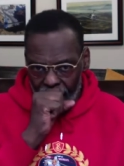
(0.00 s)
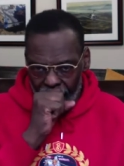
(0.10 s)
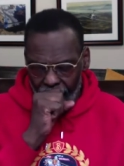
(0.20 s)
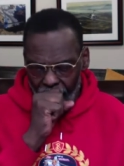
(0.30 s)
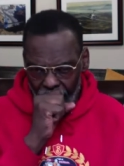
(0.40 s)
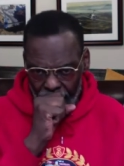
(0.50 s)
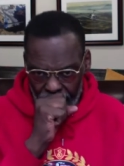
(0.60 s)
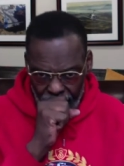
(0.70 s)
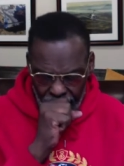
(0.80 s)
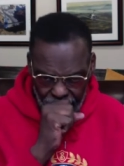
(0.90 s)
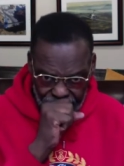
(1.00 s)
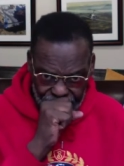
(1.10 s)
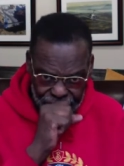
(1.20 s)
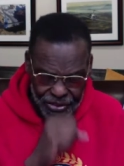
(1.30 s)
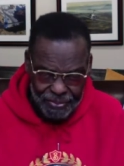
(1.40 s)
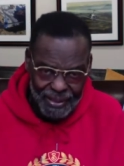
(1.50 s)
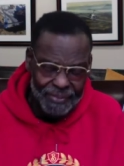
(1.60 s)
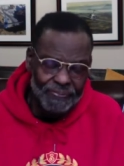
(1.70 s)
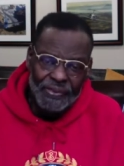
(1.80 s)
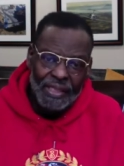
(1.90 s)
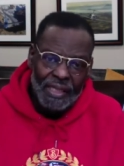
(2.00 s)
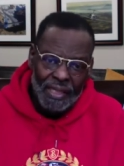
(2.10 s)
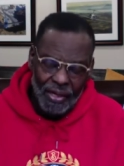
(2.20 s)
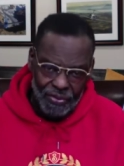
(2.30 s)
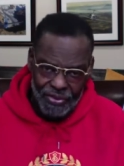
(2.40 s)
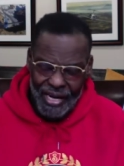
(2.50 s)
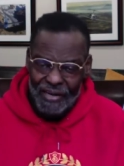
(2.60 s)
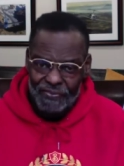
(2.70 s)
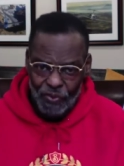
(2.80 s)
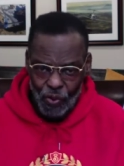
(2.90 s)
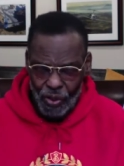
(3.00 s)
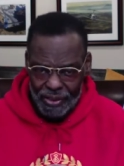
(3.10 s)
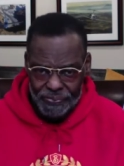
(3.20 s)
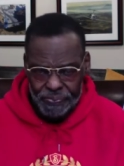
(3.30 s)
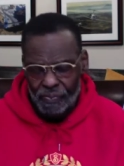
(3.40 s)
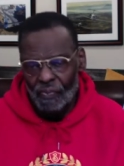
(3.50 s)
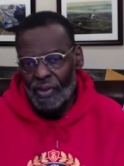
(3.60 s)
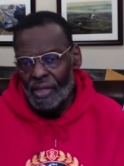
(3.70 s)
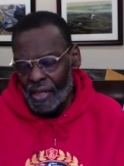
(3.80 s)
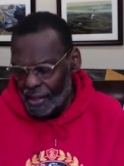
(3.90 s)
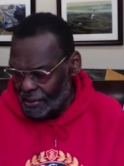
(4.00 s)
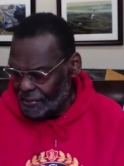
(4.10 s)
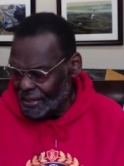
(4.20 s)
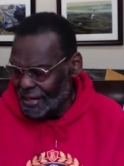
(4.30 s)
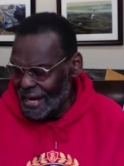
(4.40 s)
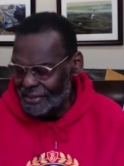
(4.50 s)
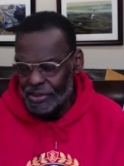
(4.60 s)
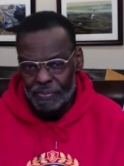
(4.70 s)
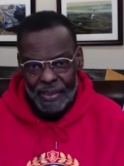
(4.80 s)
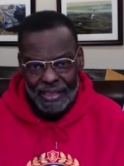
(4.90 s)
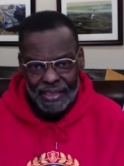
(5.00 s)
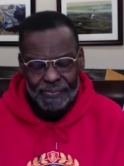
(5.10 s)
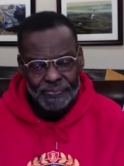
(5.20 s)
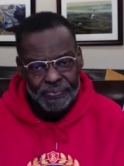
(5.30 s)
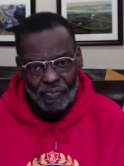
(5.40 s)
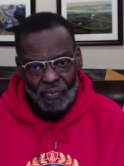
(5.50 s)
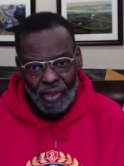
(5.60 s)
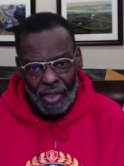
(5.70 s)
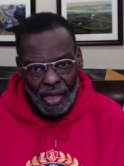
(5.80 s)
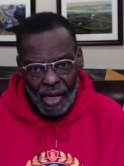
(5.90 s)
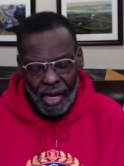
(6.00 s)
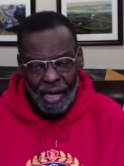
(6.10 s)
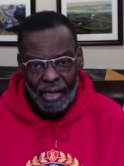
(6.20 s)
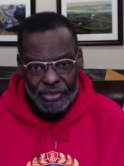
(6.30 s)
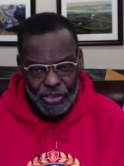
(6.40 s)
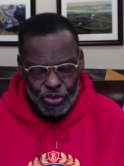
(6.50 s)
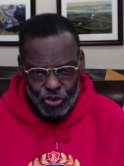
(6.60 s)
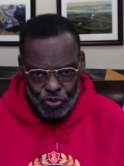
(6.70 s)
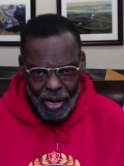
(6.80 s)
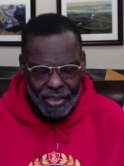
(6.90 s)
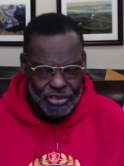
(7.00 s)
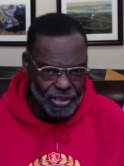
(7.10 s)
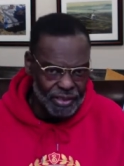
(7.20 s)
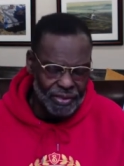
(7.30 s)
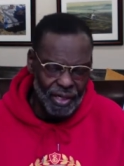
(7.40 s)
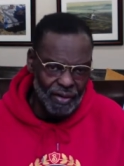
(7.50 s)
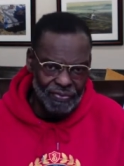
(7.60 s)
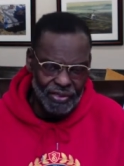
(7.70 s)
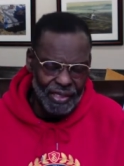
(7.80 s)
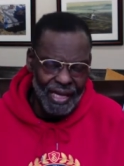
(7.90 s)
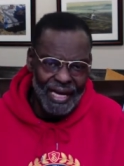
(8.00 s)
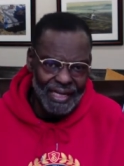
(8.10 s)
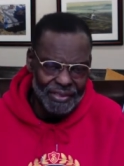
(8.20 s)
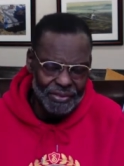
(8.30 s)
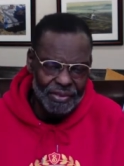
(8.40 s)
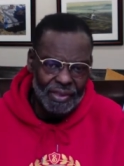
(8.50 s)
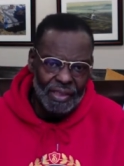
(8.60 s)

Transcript: Excuse me. Therefore, there had to be uh, a destruction of the land